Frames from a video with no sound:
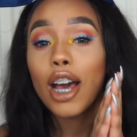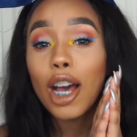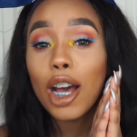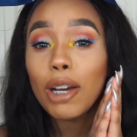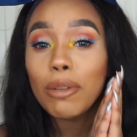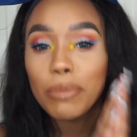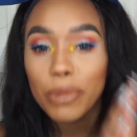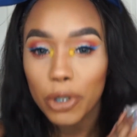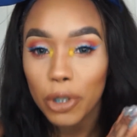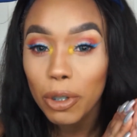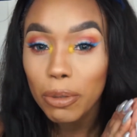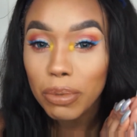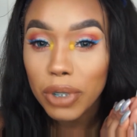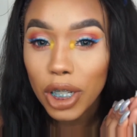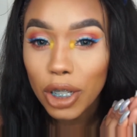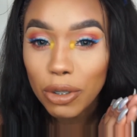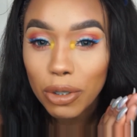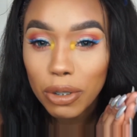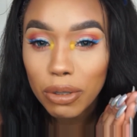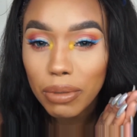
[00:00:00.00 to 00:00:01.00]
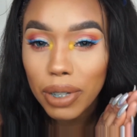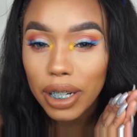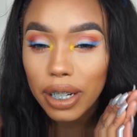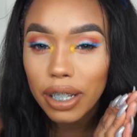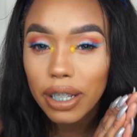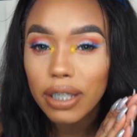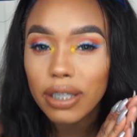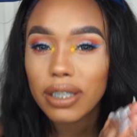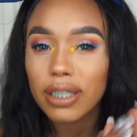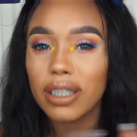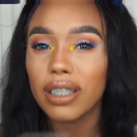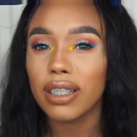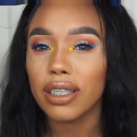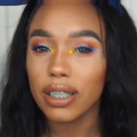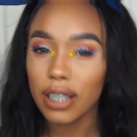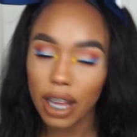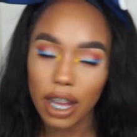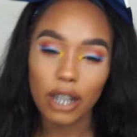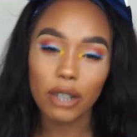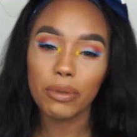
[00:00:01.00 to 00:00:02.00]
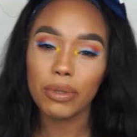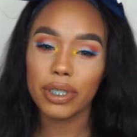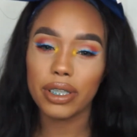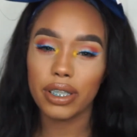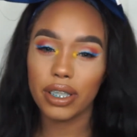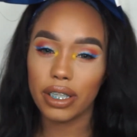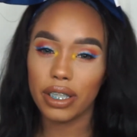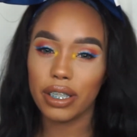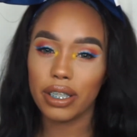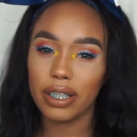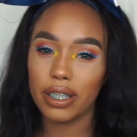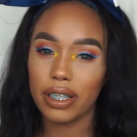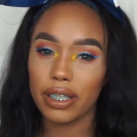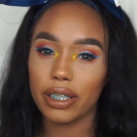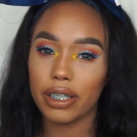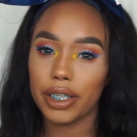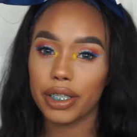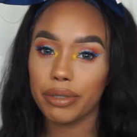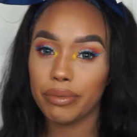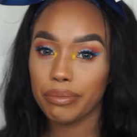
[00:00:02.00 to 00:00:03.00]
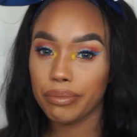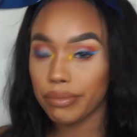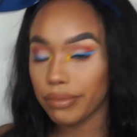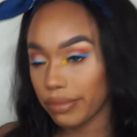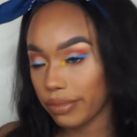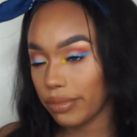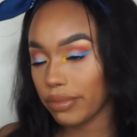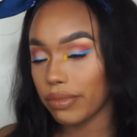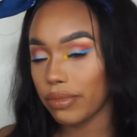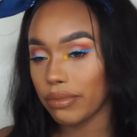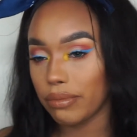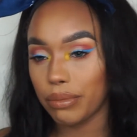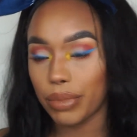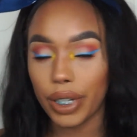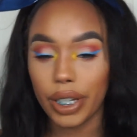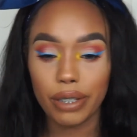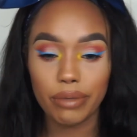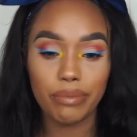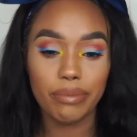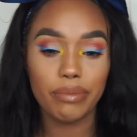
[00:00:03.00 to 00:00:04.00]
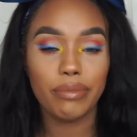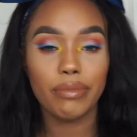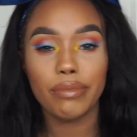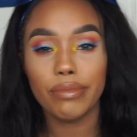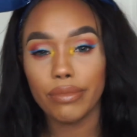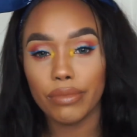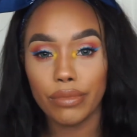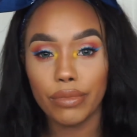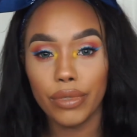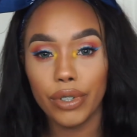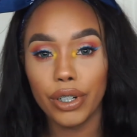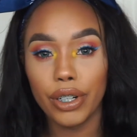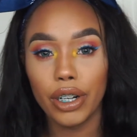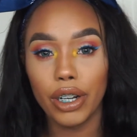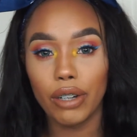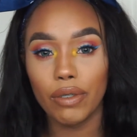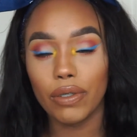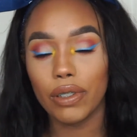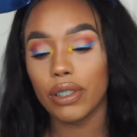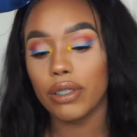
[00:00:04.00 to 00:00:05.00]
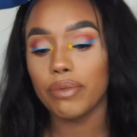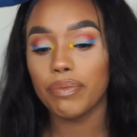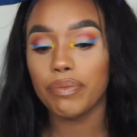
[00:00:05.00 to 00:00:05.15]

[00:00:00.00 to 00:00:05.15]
I'm so obsessed with my nails. It's kind of ridiculous. But whatever.